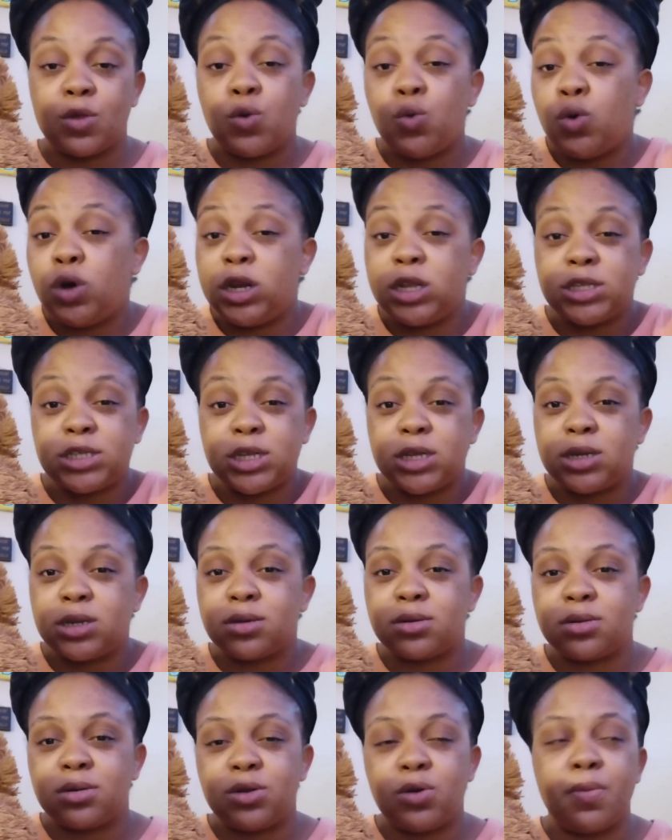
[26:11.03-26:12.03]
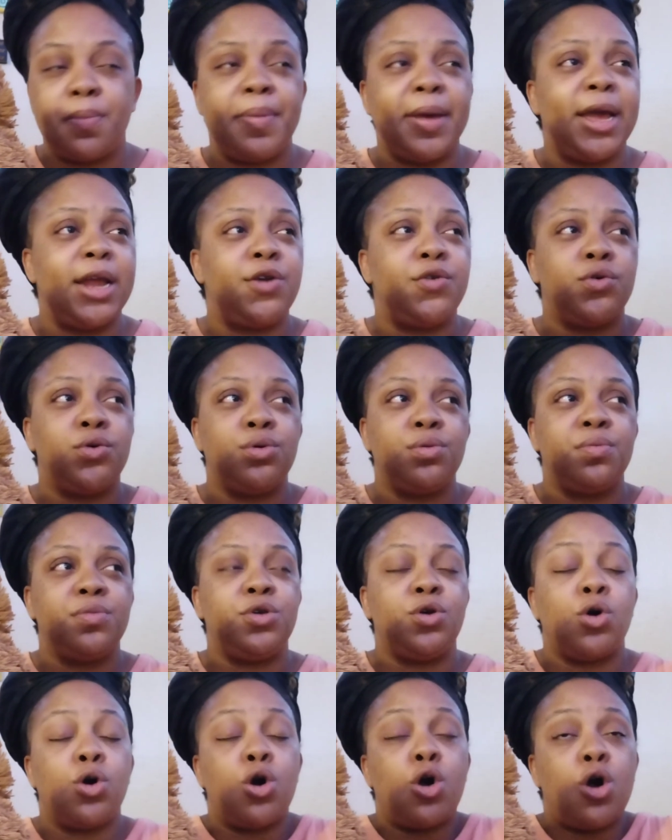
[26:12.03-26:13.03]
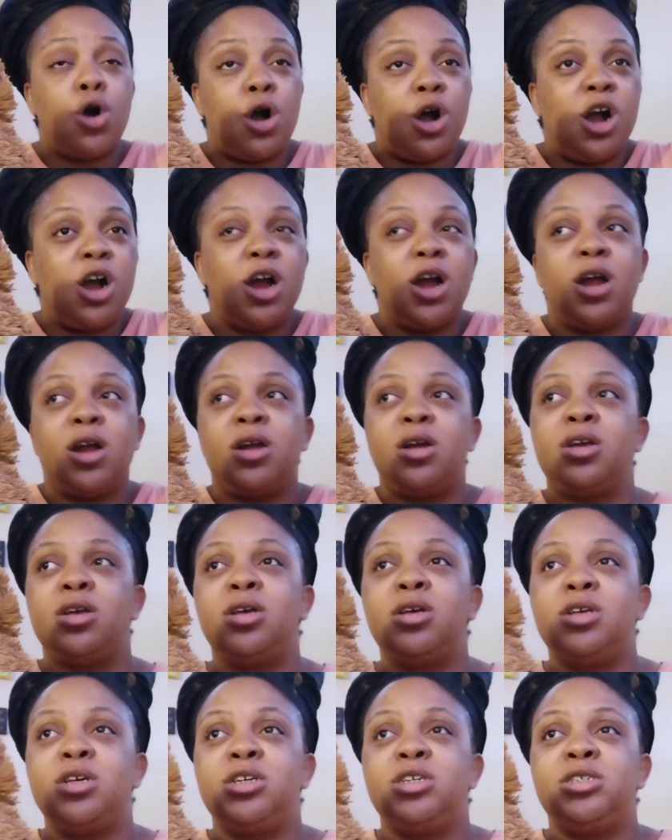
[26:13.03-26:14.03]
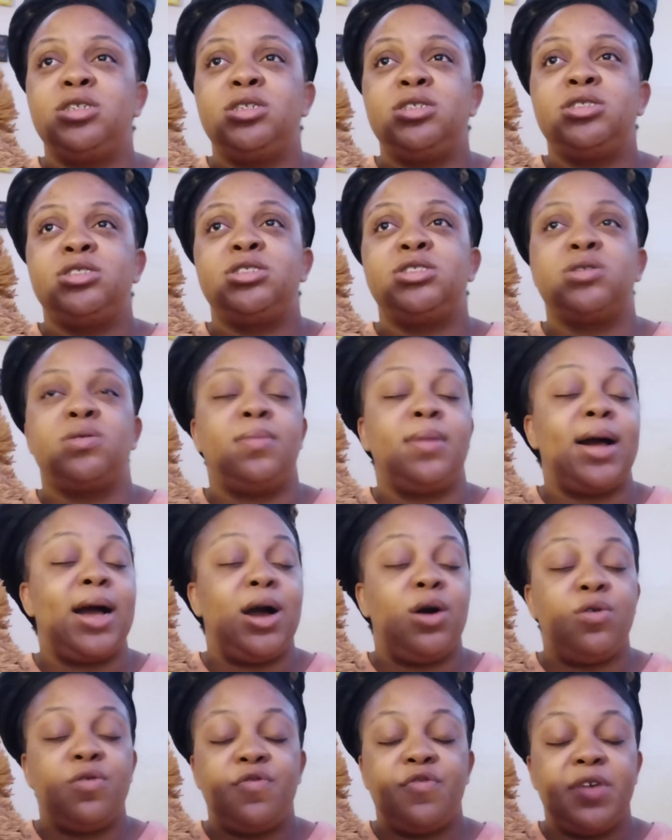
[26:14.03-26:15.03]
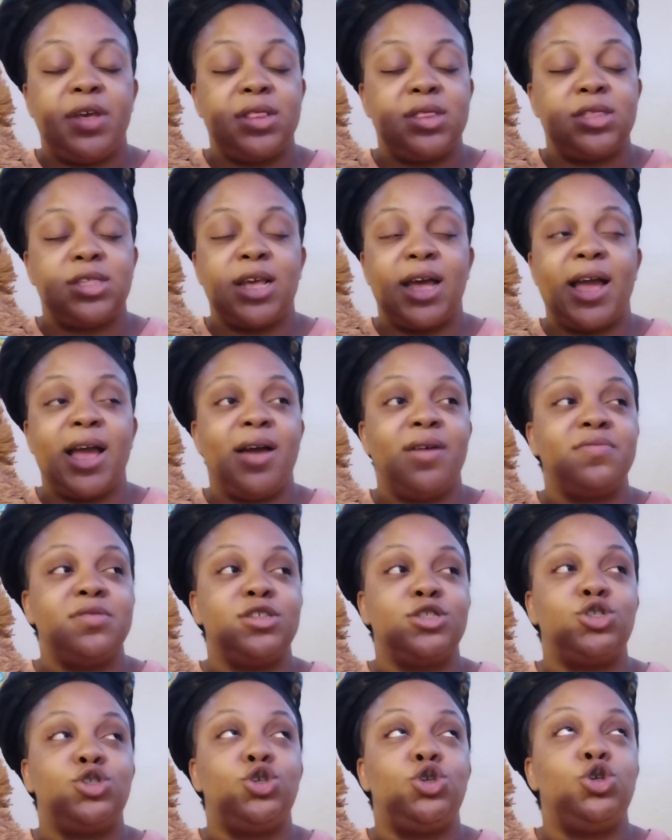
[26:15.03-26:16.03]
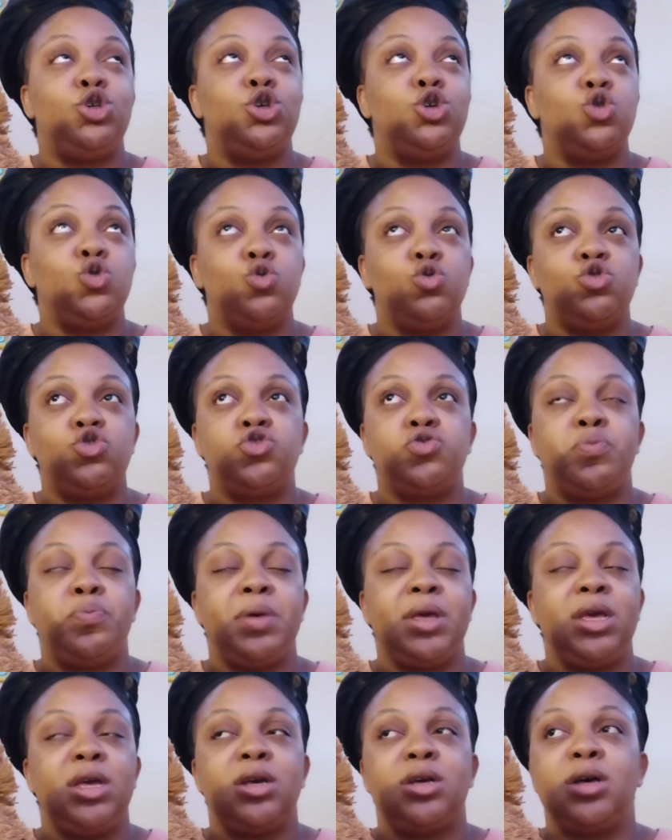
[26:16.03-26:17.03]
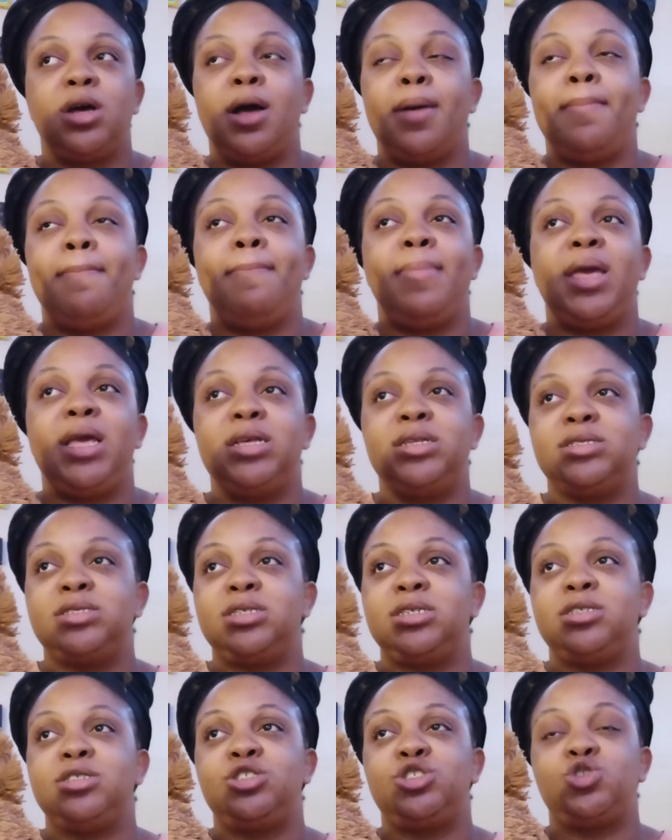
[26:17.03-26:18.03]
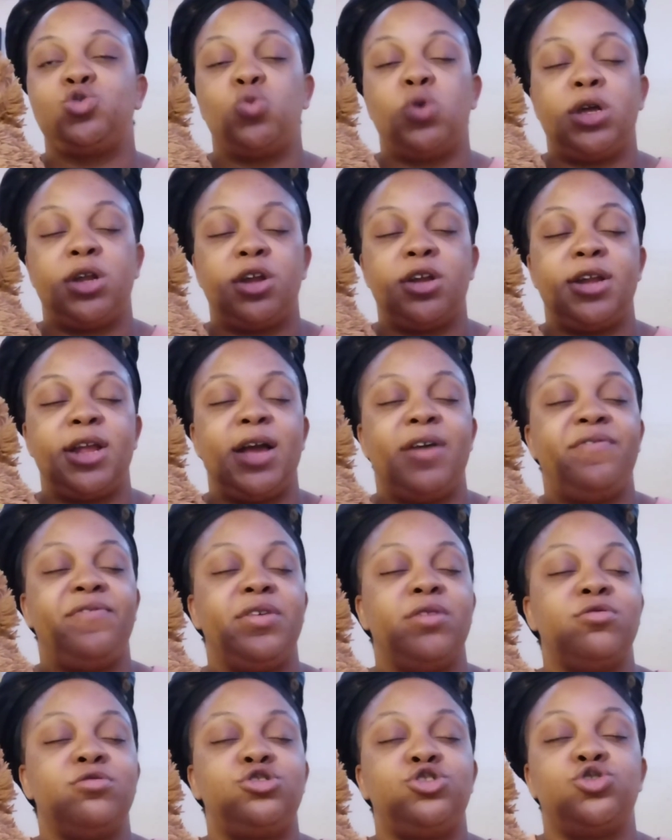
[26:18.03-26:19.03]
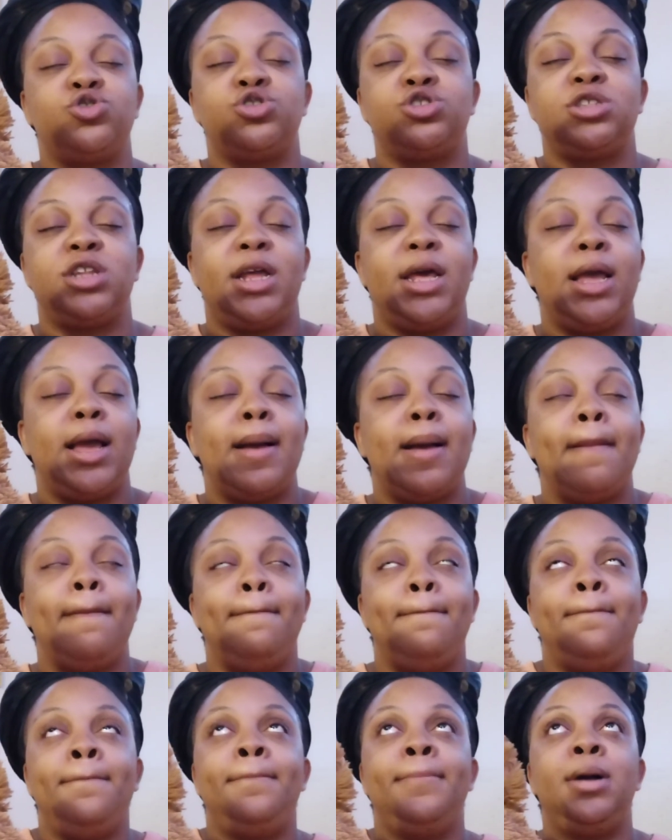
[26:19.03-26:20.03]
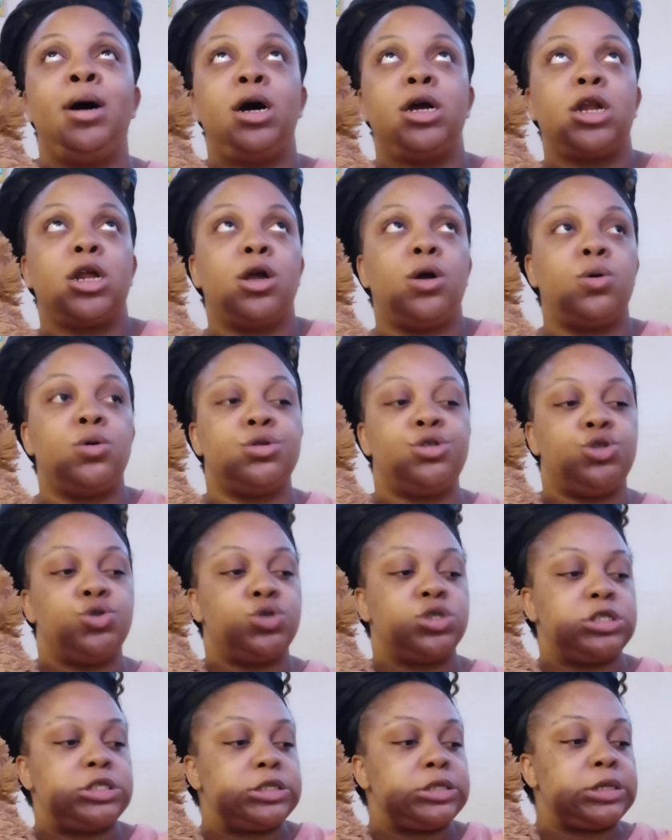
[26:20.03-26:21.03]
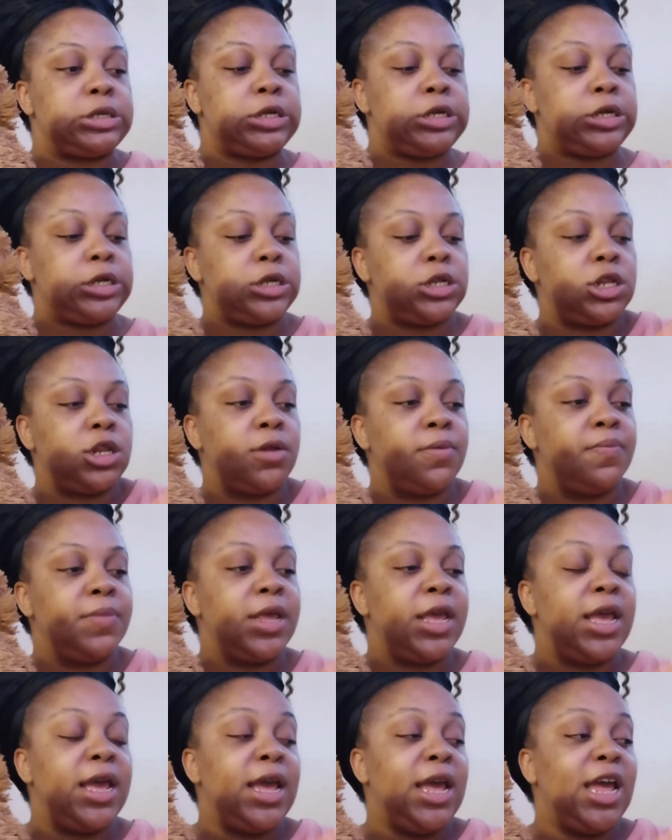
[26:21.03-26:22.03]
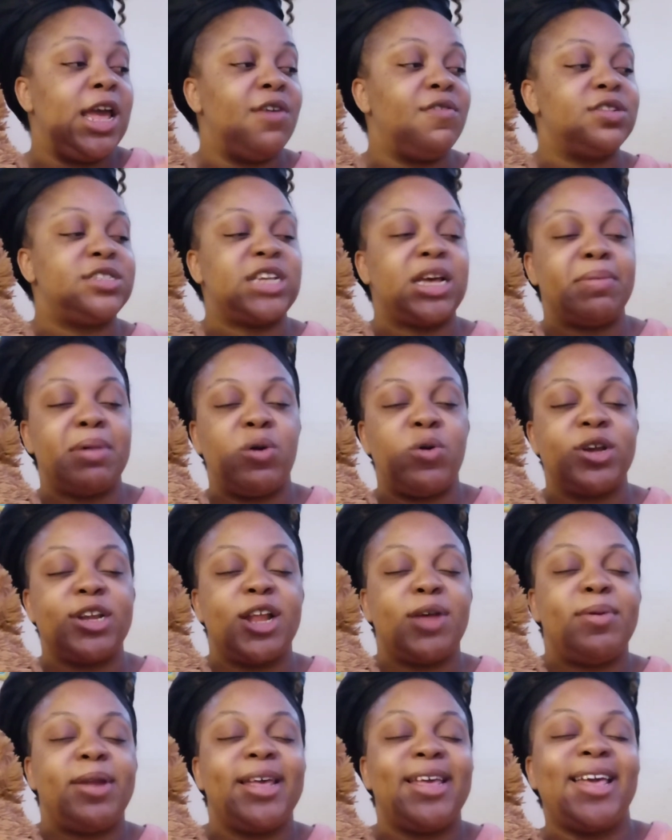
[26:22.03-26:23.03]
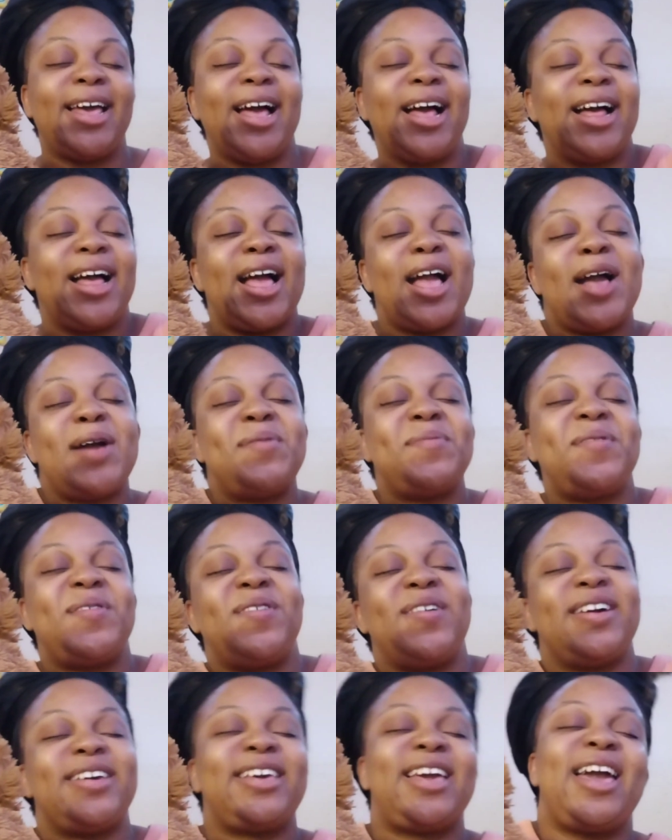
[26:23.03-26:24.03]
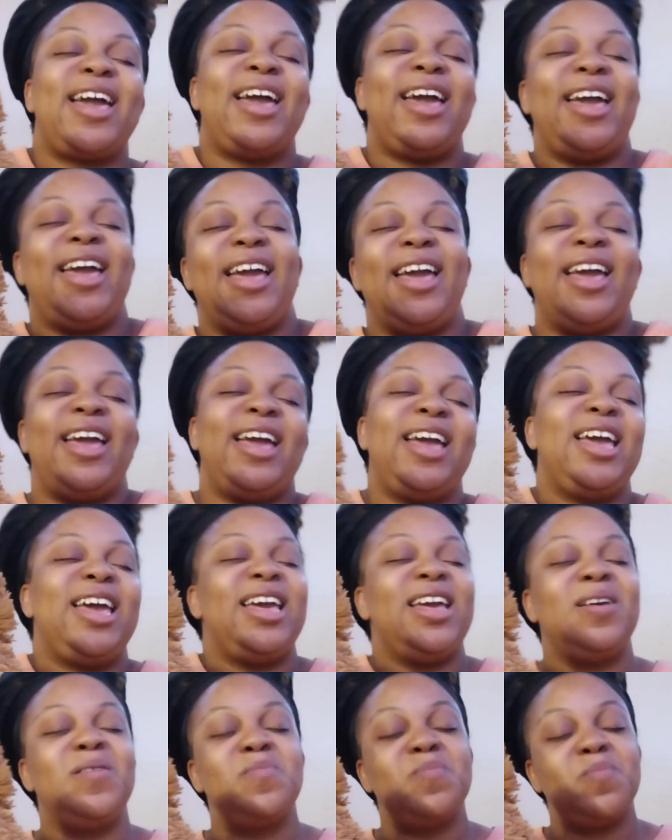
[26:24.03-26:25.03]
What is it? Your bedroom, your car, some outfits. I have this huge pink amazing sweater that feels just like butter on your skin. Every time I wear it, I'm like, I'm okay.